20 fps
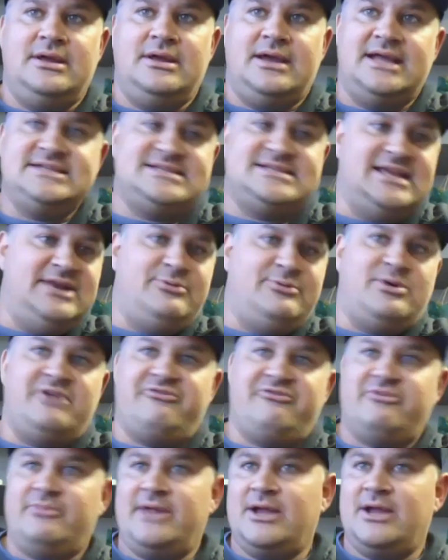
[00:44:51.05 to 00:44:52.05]
I'd say anywhere
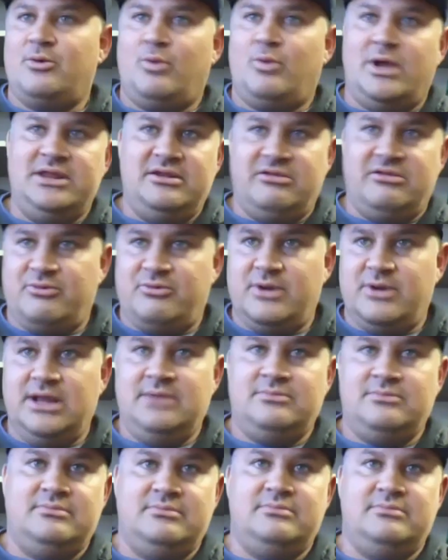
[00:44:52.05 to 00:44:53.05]
from like 1 to 3
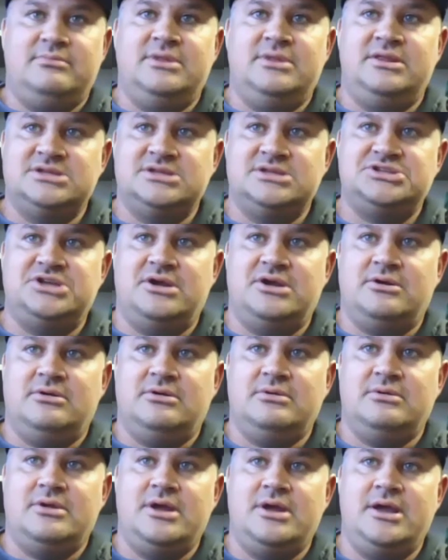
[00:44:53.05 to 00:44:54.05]
in this year.